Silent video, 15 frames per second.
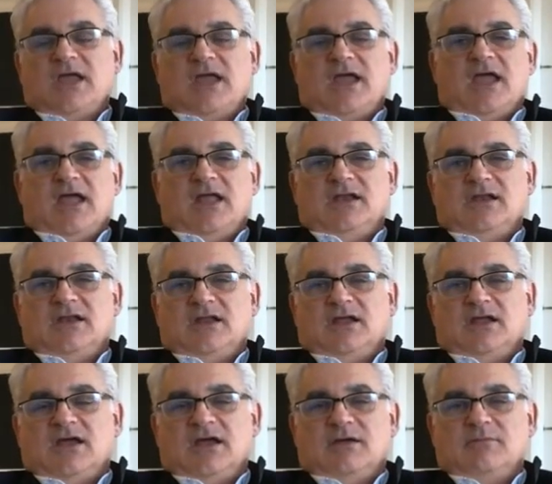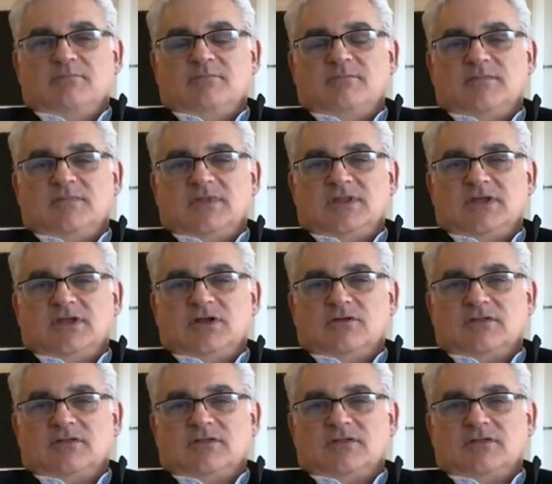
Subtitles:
And, you know,